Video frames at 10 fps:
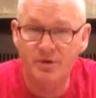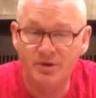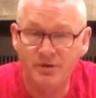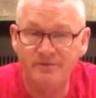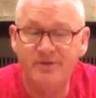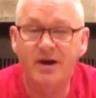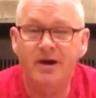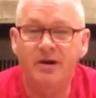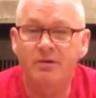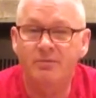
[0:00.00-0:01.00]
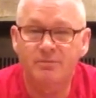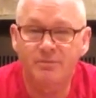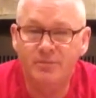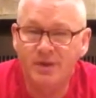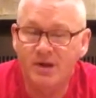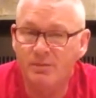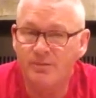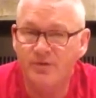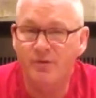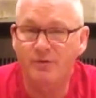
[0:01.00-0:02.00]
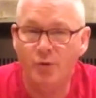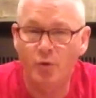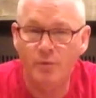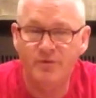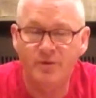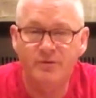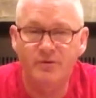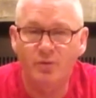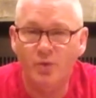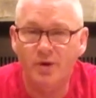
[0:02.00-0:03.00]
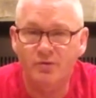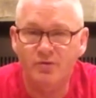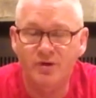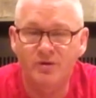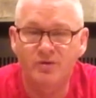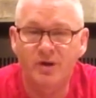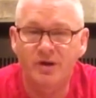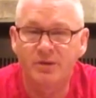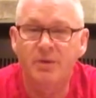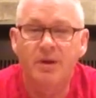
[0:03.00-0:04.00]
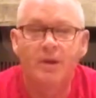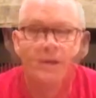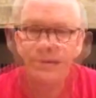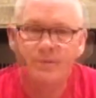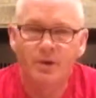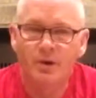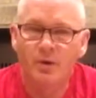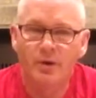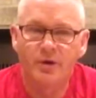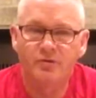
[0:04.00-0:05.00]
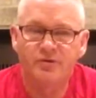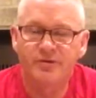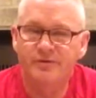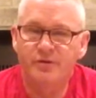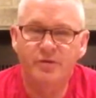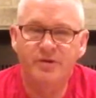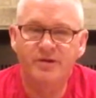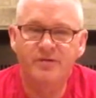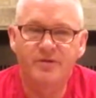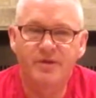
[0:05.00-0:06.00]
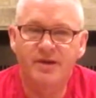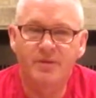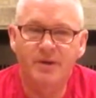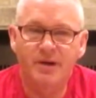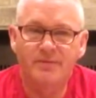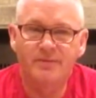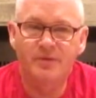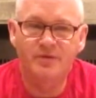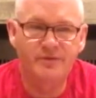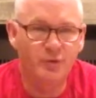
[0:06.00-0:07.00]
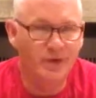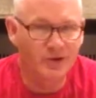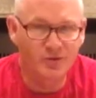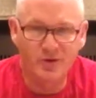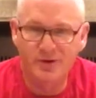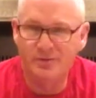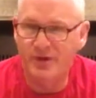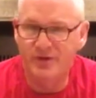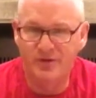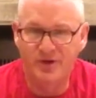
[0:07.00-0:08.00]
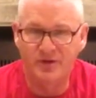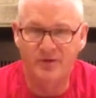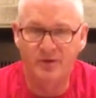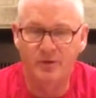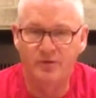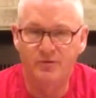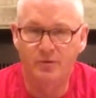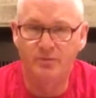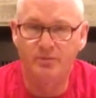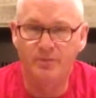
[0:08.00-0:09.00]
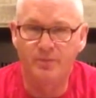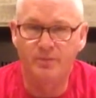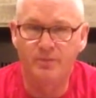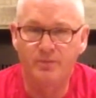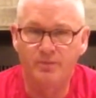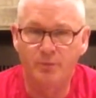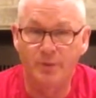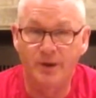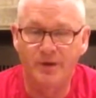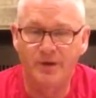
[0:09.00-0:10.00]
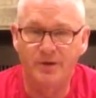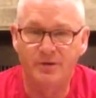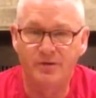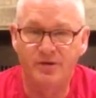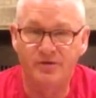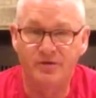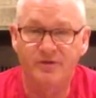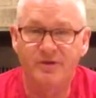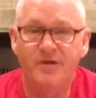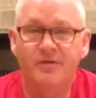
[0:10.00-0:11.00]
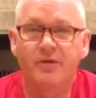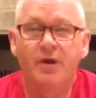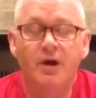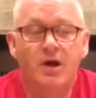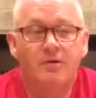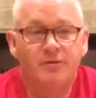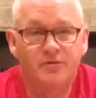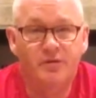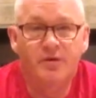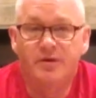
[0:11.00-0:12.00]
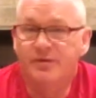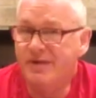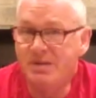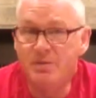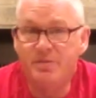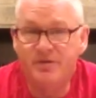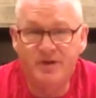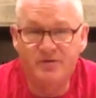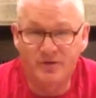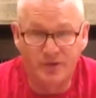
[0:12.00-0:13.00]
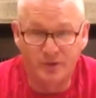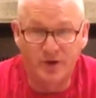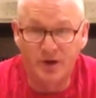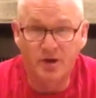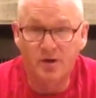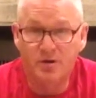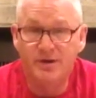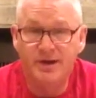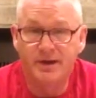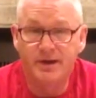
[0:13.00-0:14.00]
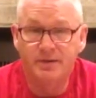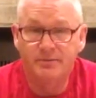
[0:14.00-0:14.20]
into the fire, making himself throw himself into the water, trying to drown him. Well, here are just a few things to think about, just a few extra things to consider as you're preparing and teaching this lesson. First of all, the demon possessions are not all alike.